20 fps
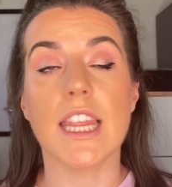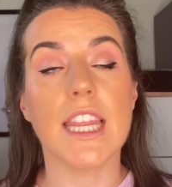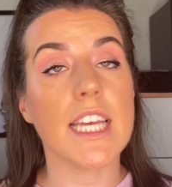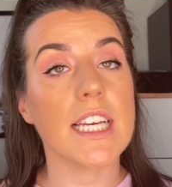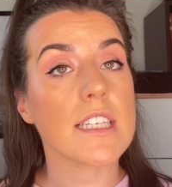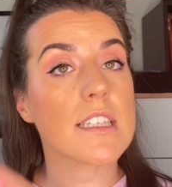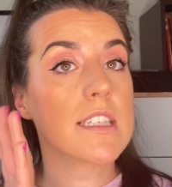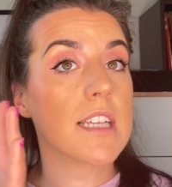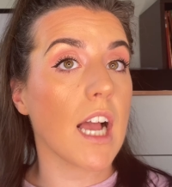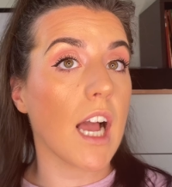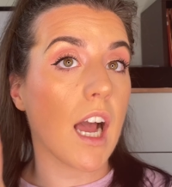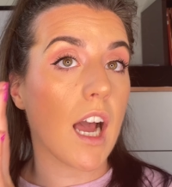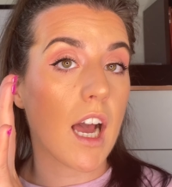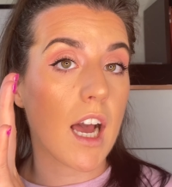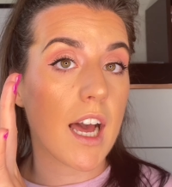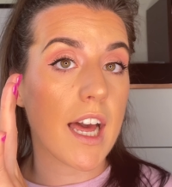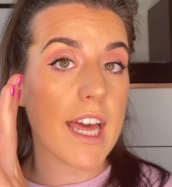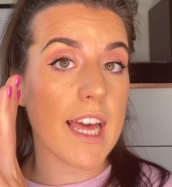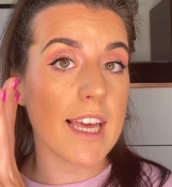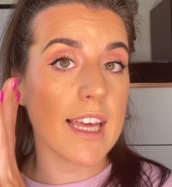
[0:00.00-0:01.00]
This
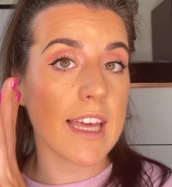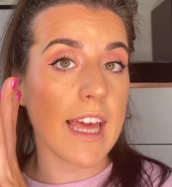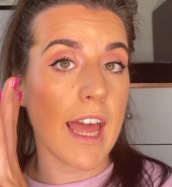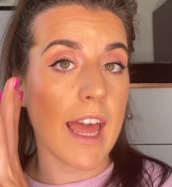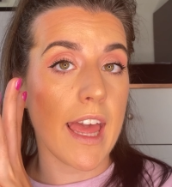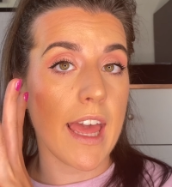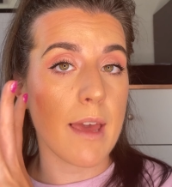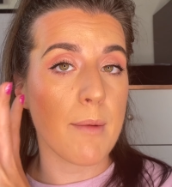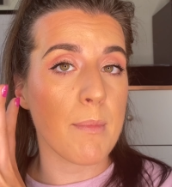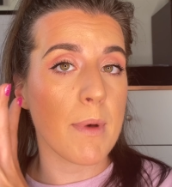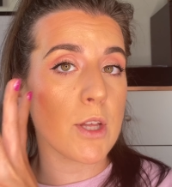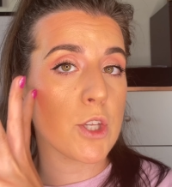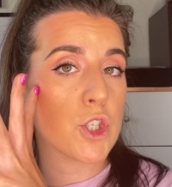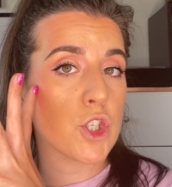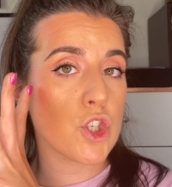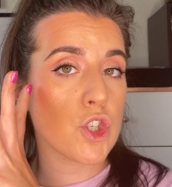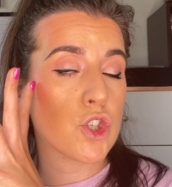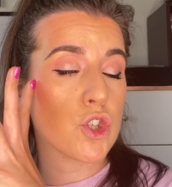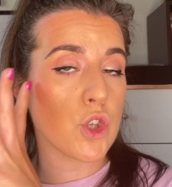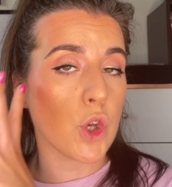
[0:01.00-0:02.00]
eye came
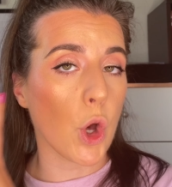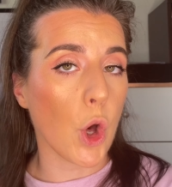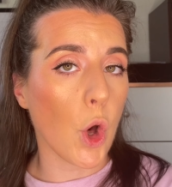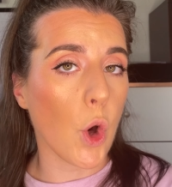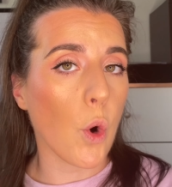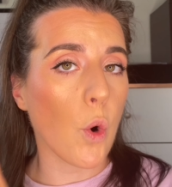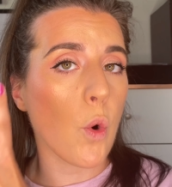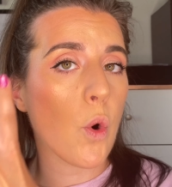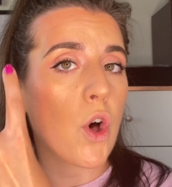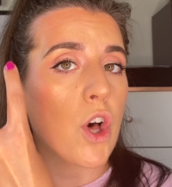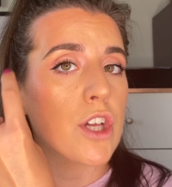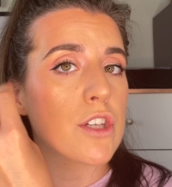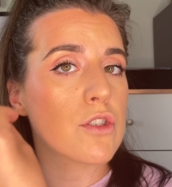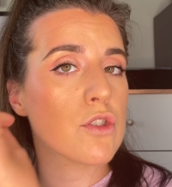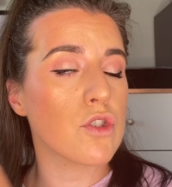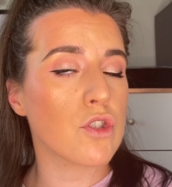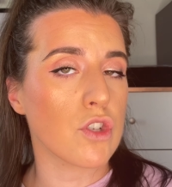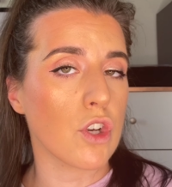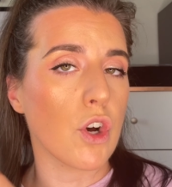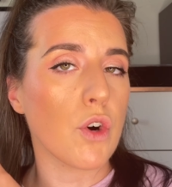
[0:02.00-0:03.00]
so,
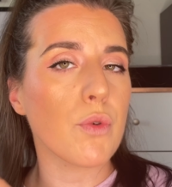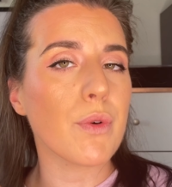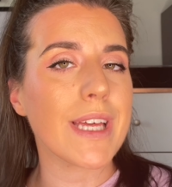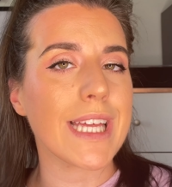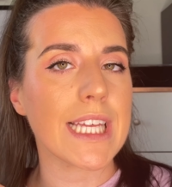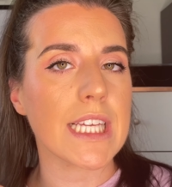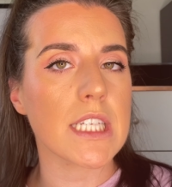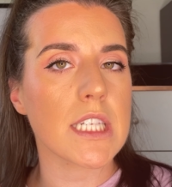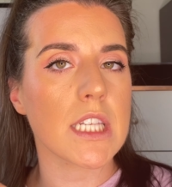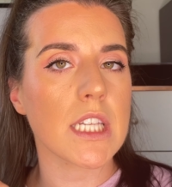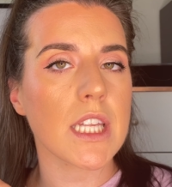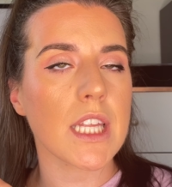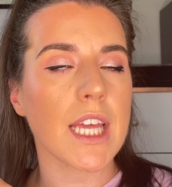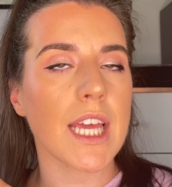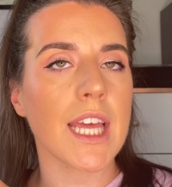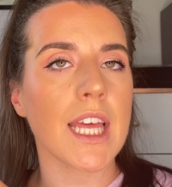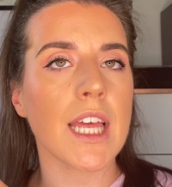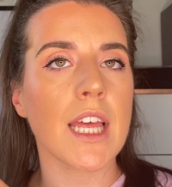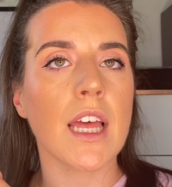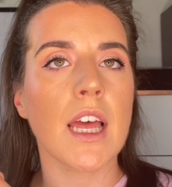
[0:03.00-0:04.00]
so
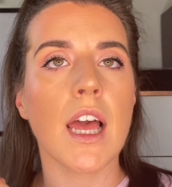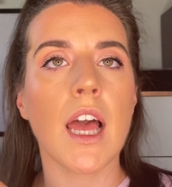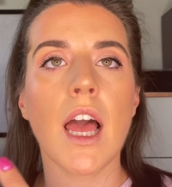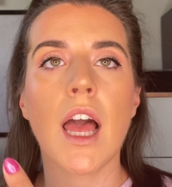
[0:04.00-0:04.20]
easily.